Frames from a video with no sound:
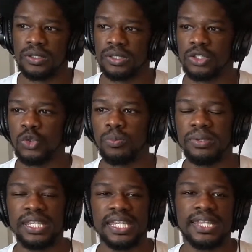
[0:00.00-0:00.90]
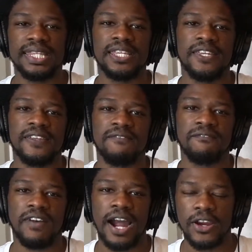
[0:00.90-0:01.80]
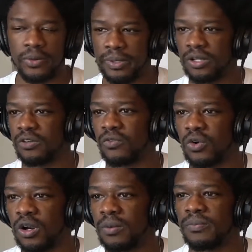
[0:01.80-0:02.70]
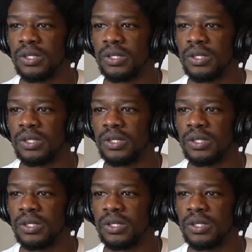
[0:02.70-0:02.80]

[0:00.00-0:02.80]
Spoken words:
to be in the environment of Krump.